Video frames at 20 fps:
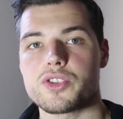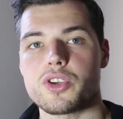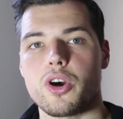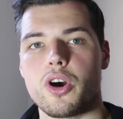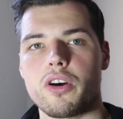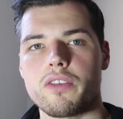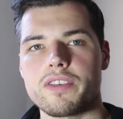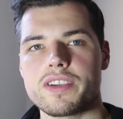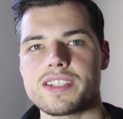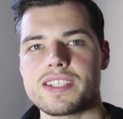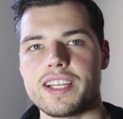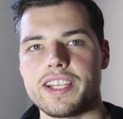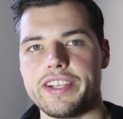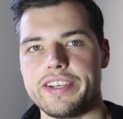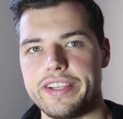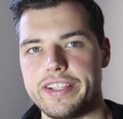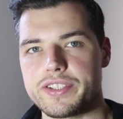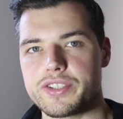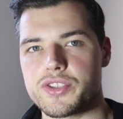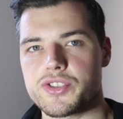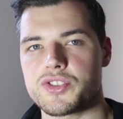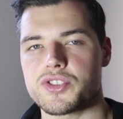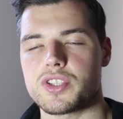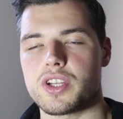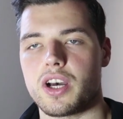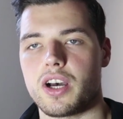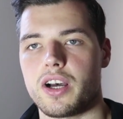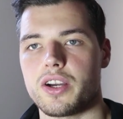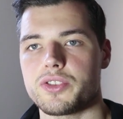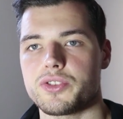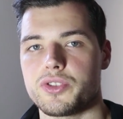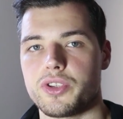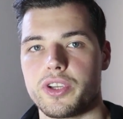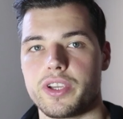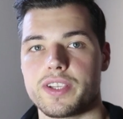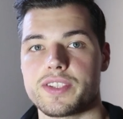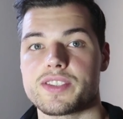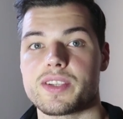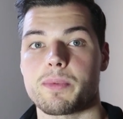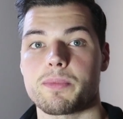So obviously you need to start
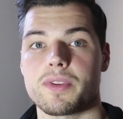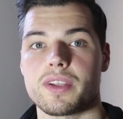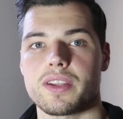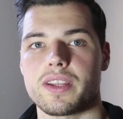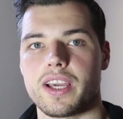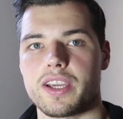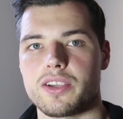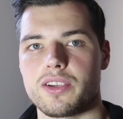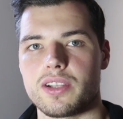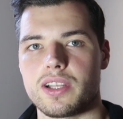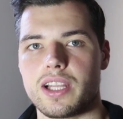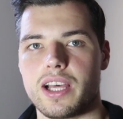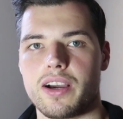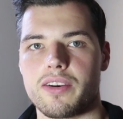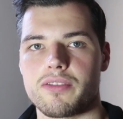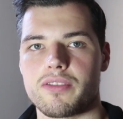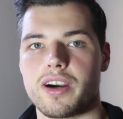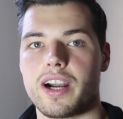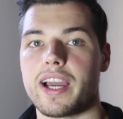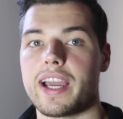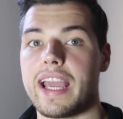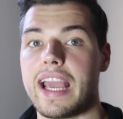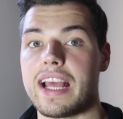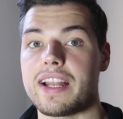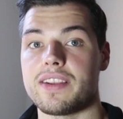doing something that you love, right?